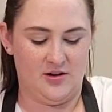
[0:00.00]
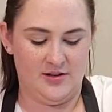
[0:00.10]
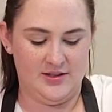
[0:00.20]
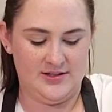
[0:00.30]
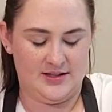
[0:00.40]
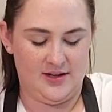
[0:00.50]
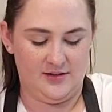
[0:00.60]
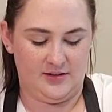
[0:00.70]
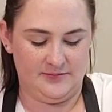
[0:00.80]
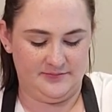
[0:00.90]
all this
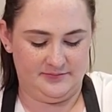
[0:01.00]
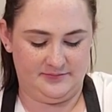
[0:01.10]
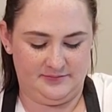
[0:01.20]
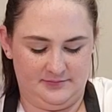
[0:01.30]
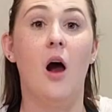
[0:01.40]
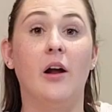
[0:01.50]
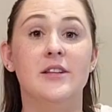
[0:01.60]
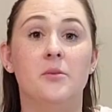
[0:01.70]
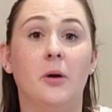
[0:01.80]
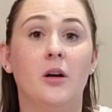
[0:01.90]
together. All right,
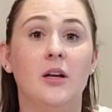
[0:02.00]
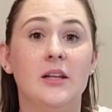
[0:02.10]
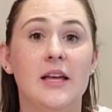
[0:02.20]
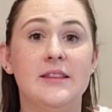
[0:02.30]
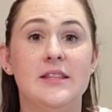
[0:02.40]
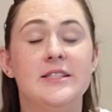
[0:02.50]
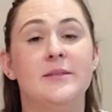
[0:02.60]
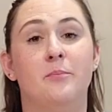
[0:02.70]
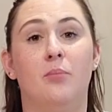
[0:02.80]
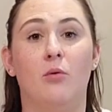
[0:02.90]
so we're gonna let this
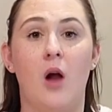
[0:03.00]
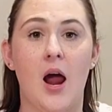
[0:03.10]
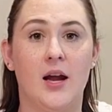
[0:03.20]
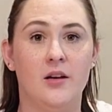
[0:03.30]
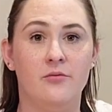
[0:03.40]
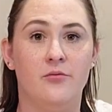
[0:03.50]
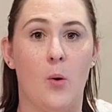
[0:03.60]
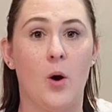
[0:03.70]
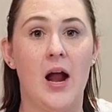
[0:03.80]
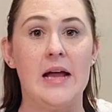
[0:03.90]
brine
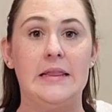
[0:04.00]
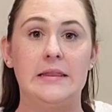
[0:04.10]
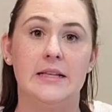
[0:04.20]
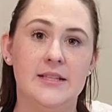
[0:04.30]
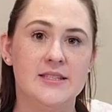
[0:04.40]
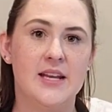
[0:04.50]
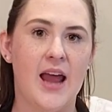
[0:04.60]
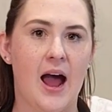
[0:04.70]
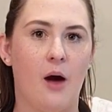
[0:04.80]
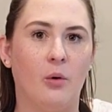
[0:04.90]
for at least
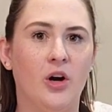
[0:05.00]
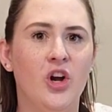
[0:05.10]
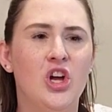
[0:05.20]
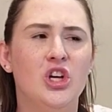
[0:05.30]
an hour.